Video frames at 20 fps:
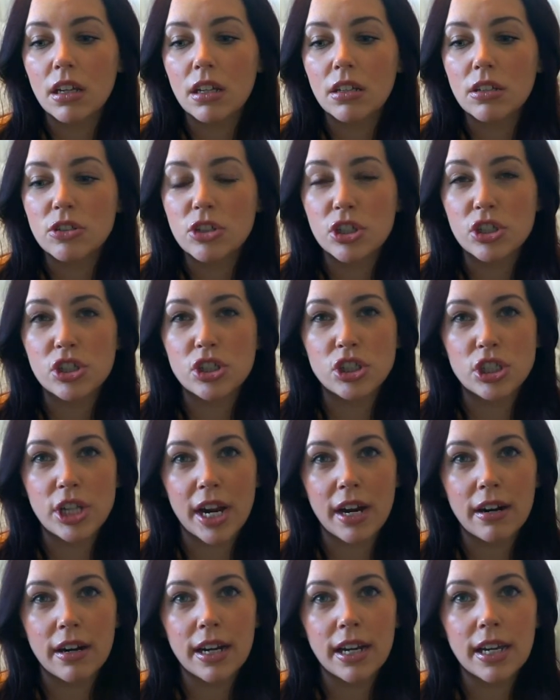just
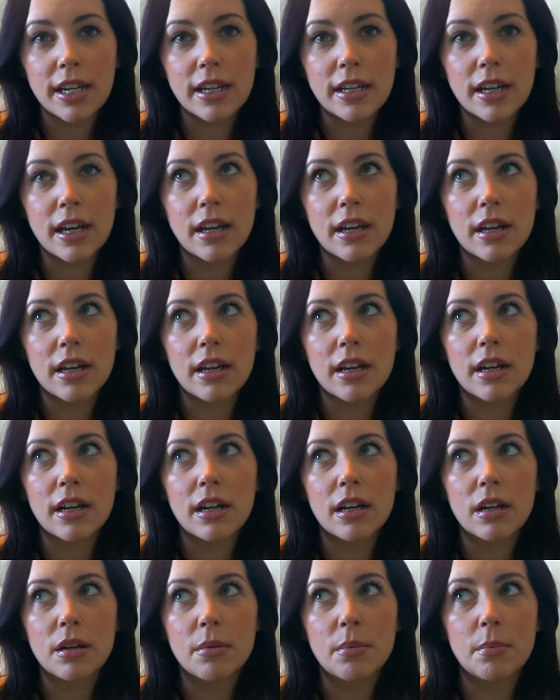sharing
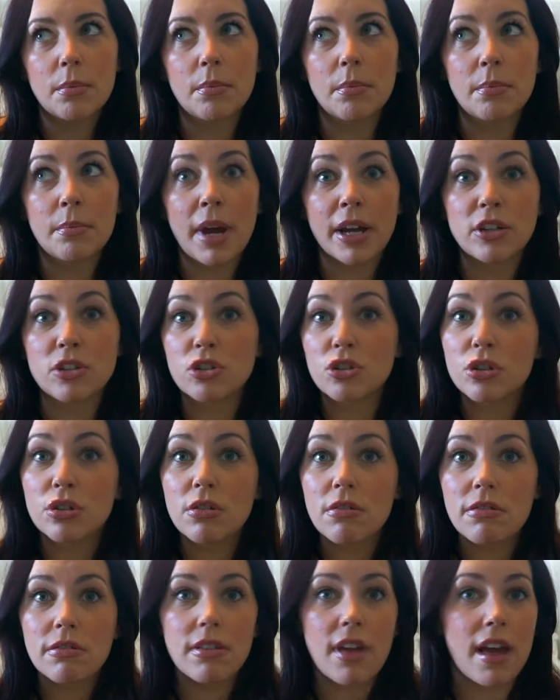my
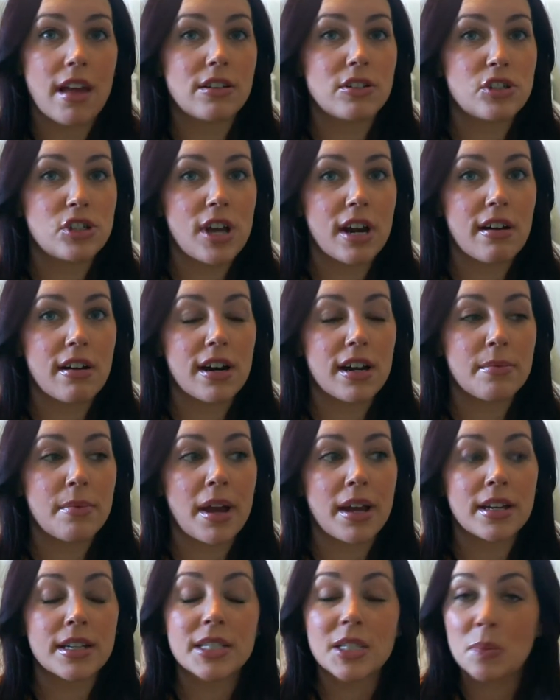truth and sharing
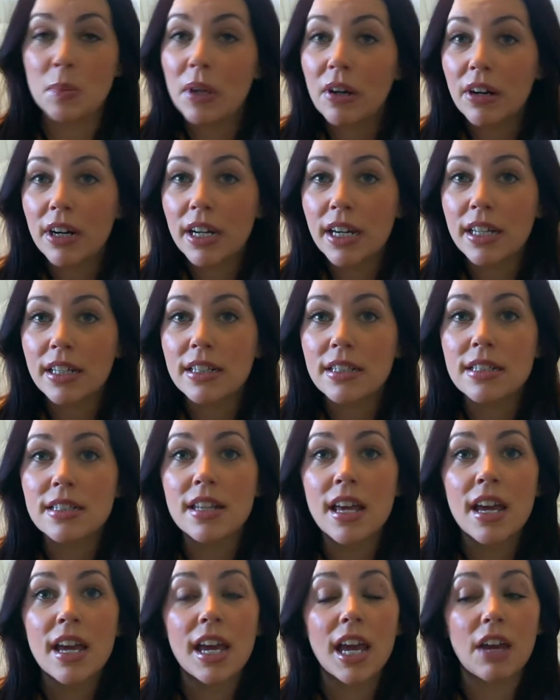my experience,
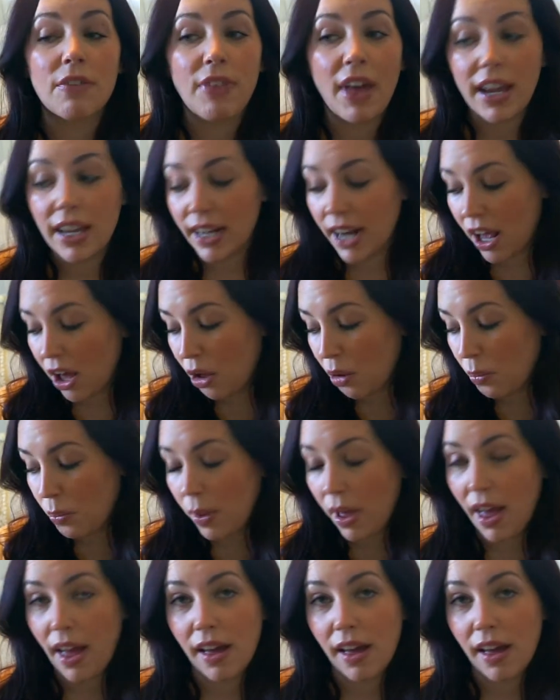if that can help